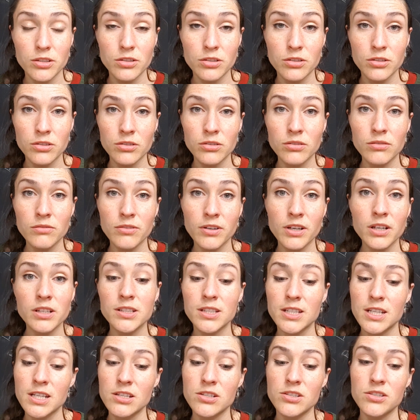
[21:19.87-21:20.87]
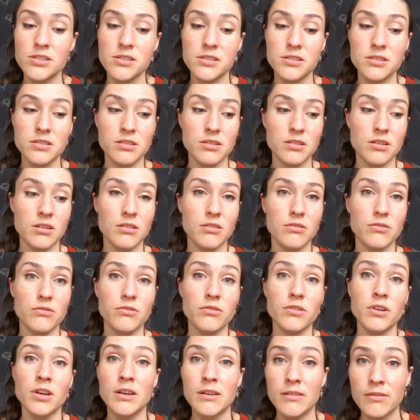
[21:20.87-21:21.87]
good foundations of
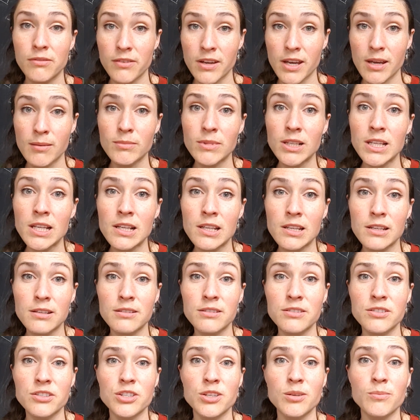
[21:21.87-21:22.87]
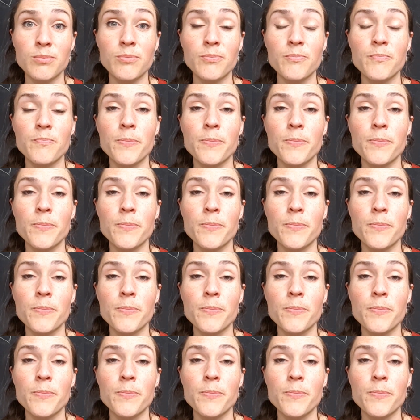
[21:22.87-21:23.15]
family leadership